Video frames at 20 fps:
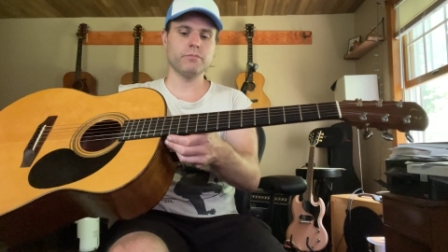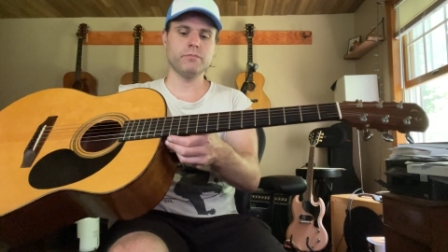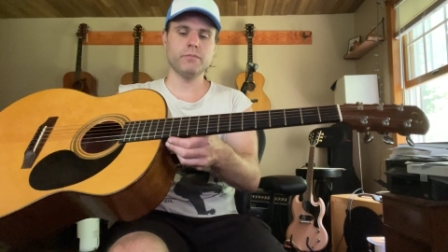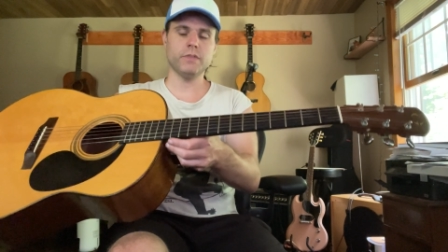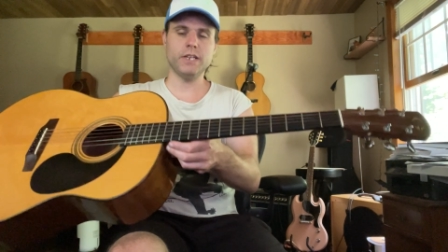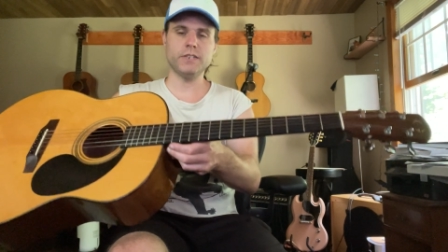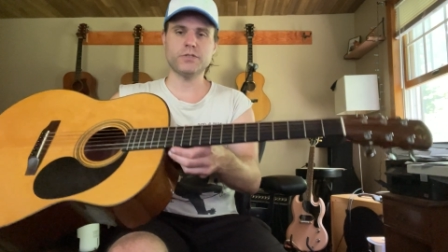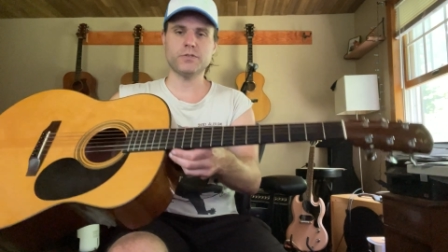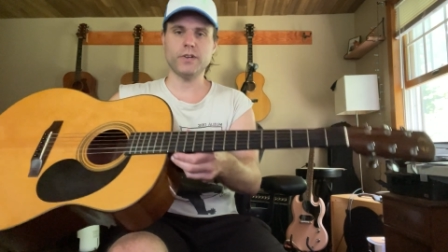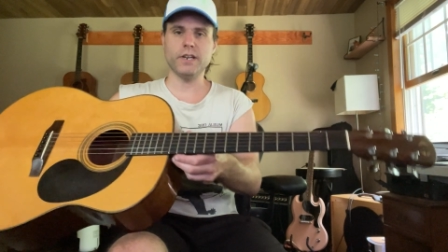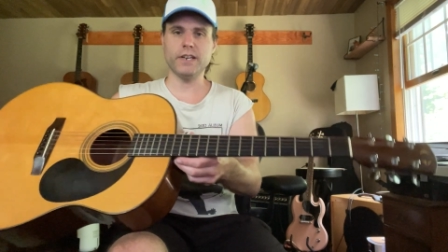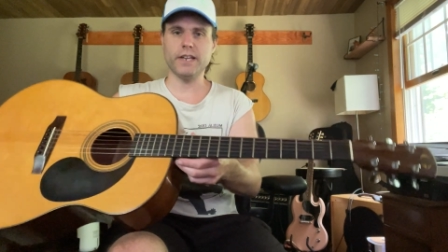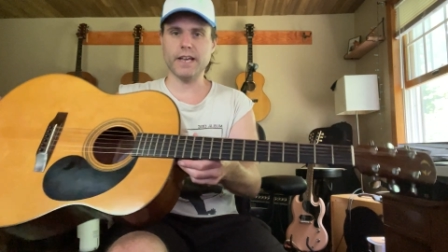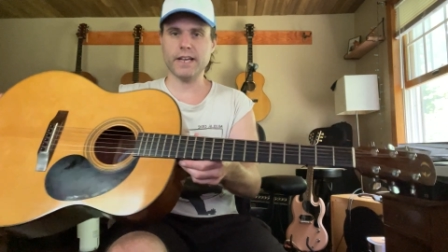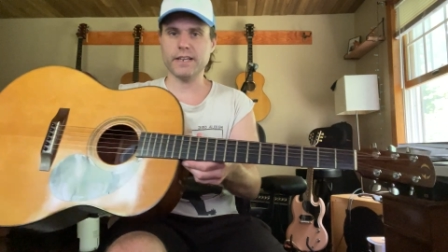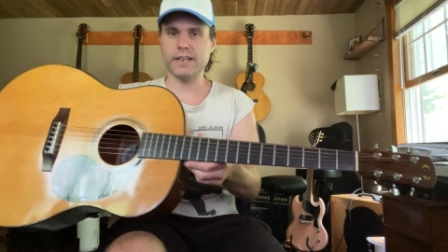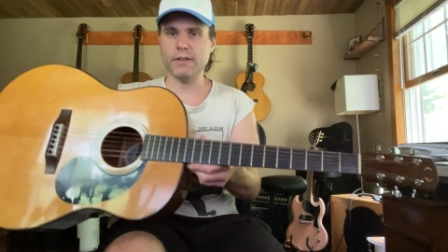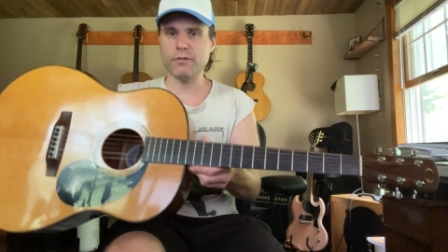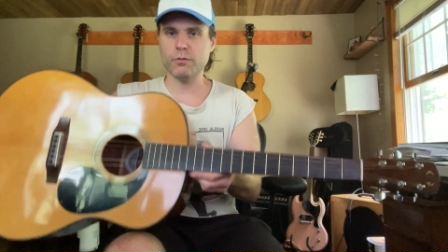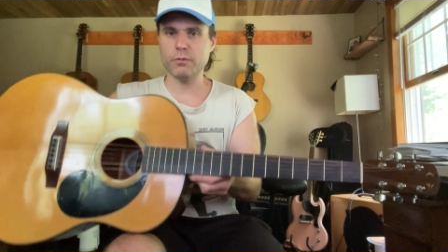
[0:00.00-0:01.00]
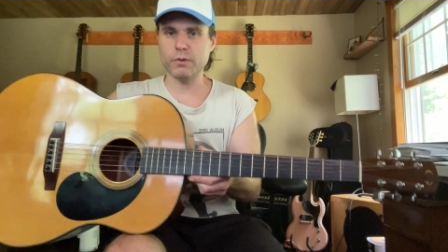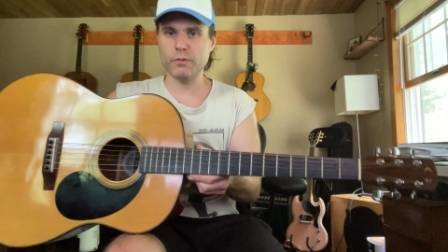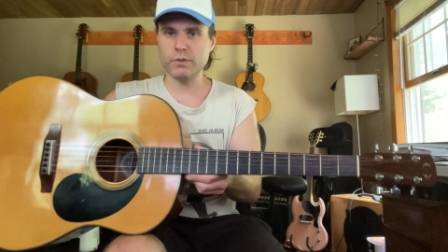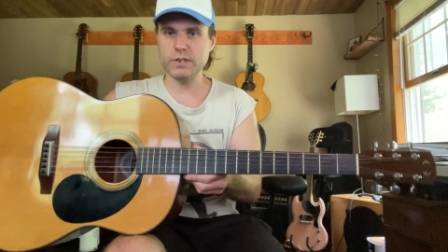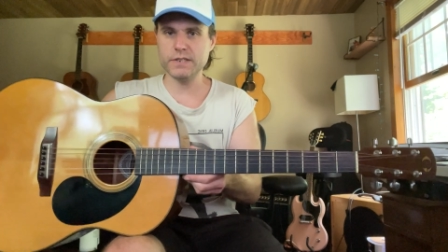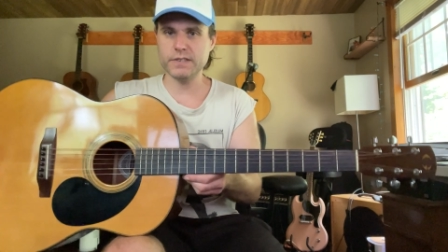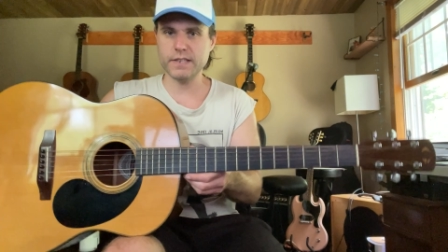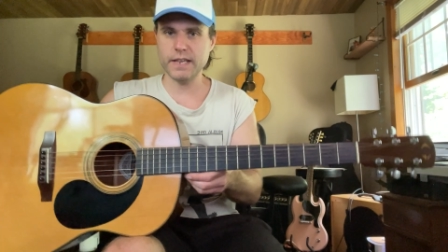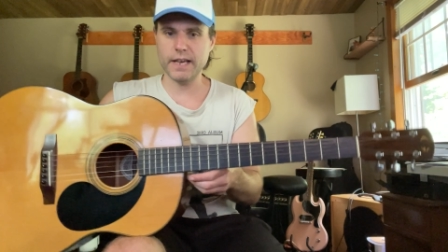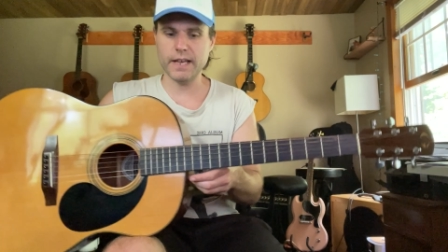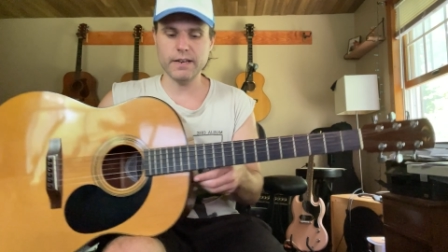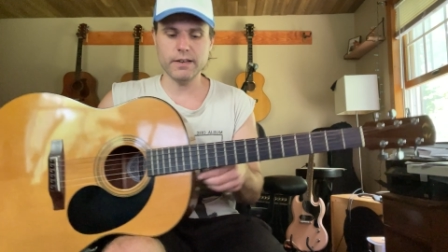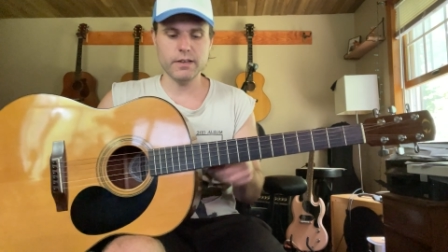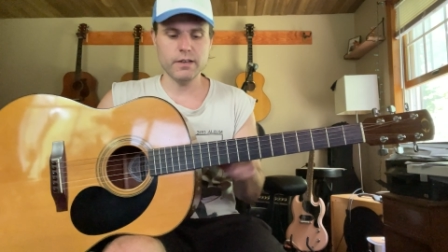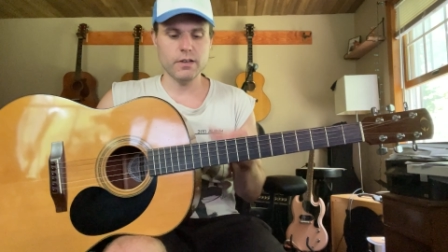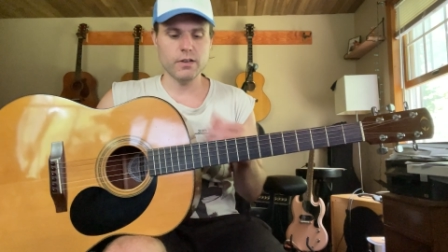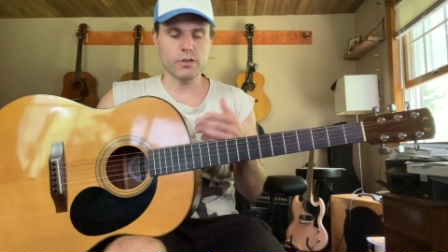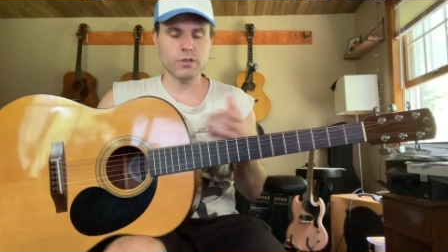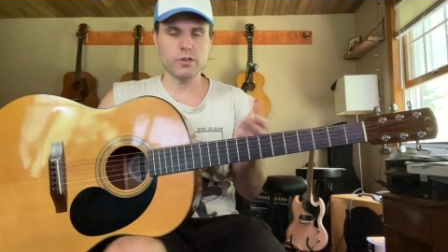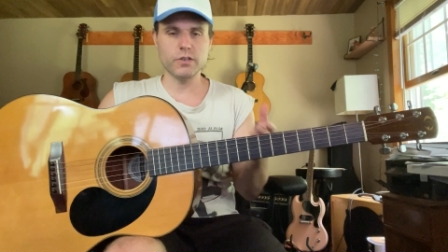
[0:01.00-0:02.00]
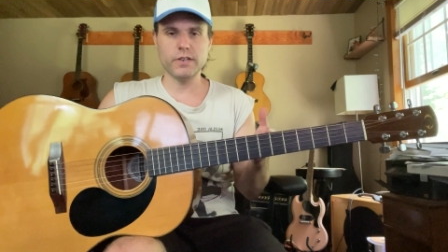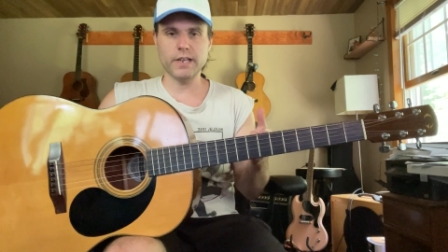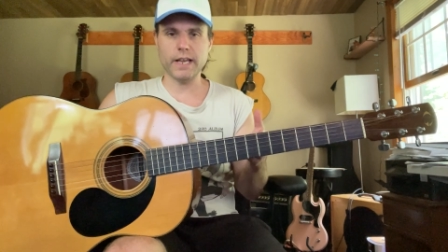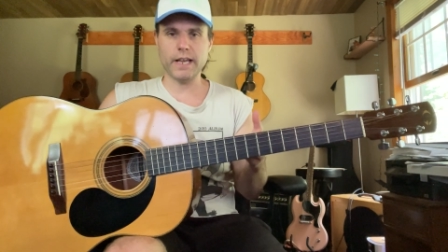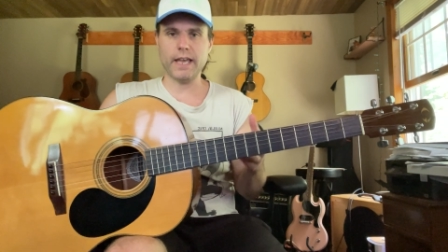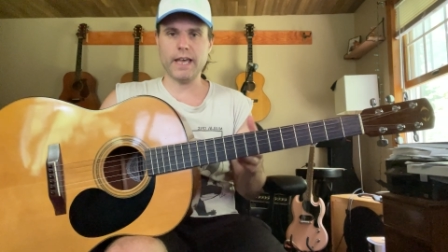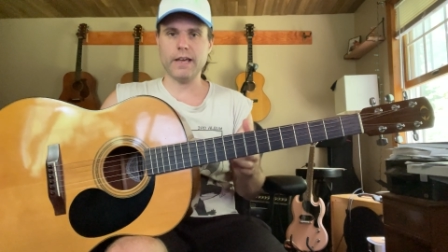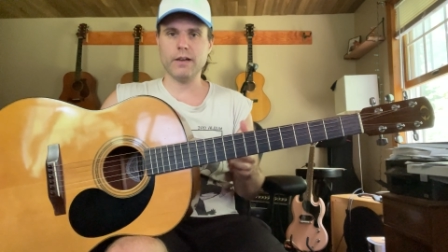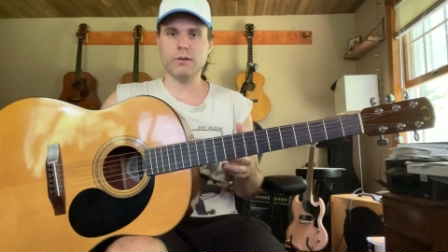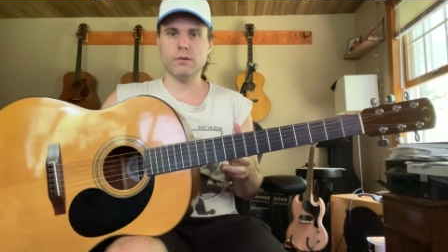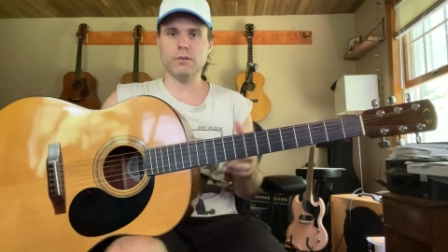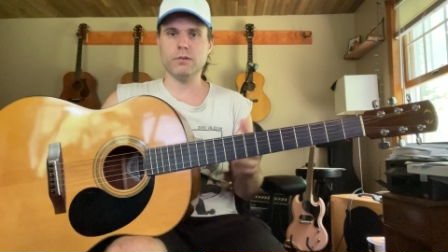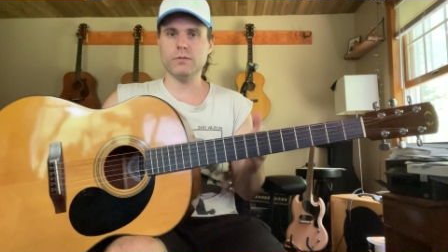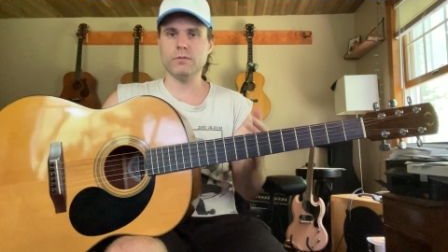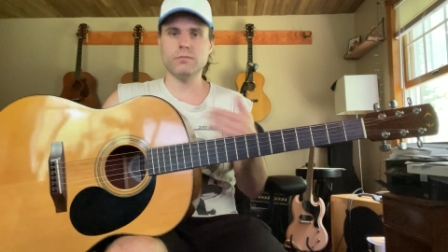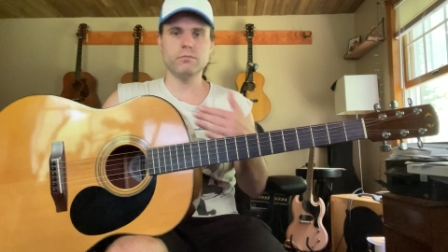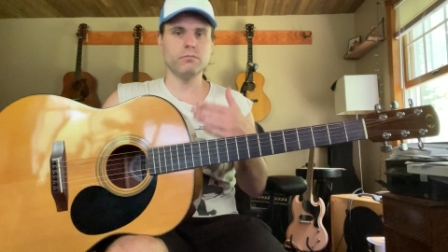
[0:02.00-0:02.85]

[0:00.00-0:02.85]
Nice straight neck, never been reset. Good neck angle,